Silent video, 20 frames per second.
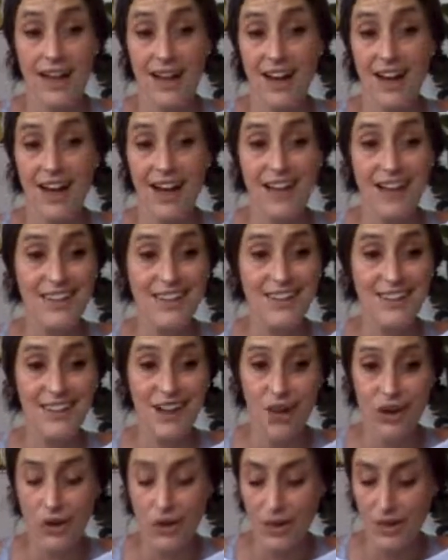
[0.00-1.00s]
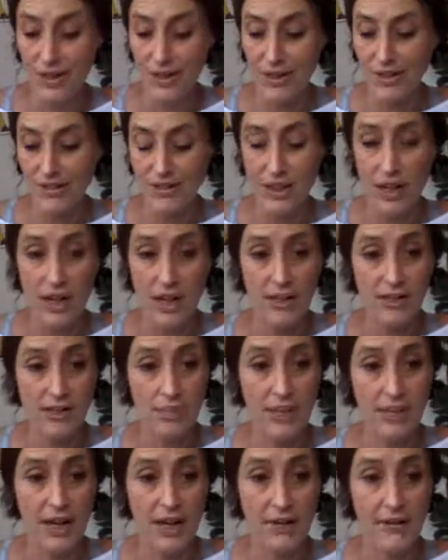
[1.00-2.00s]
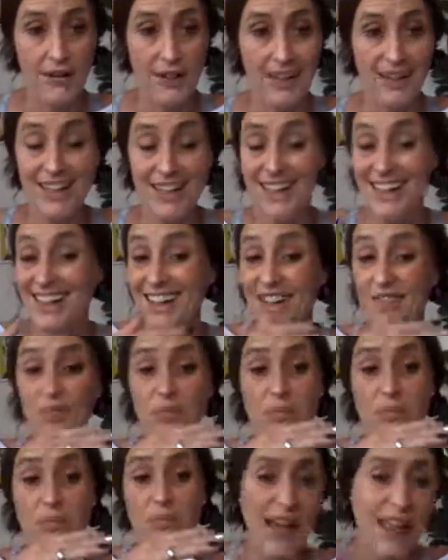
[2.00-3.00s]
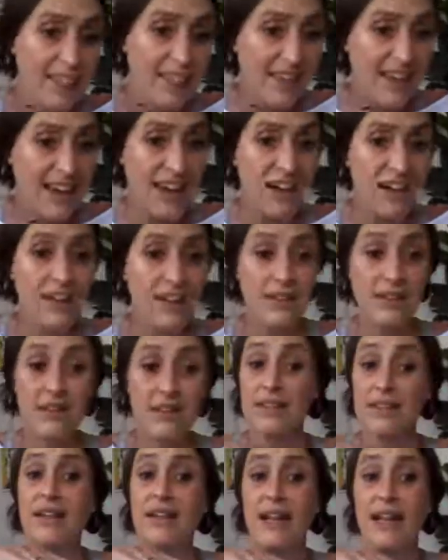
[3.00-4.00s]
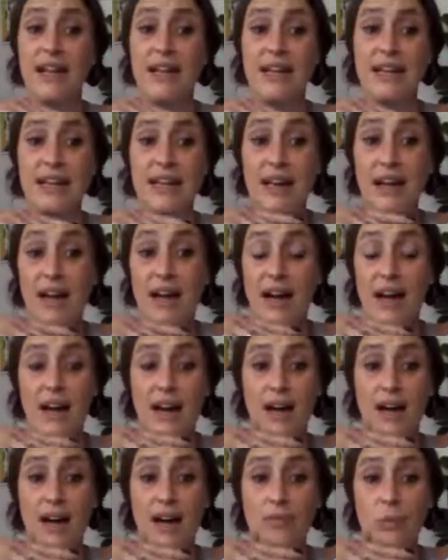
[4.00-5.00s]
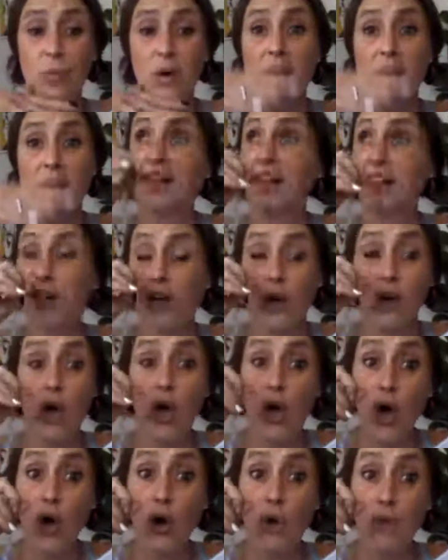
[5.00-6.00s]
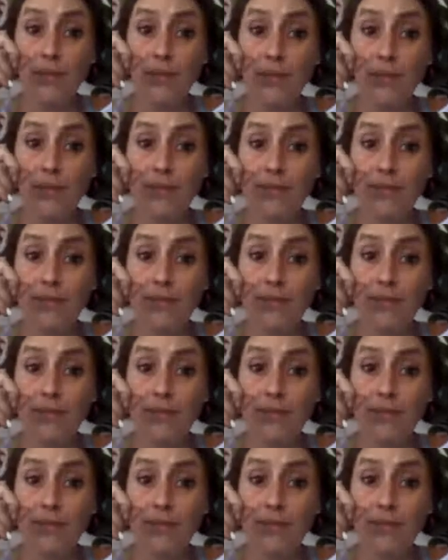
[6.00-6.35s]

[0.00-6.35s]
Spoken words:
I know, and I've talked about it, and I've been there, okay, of wanting to go home.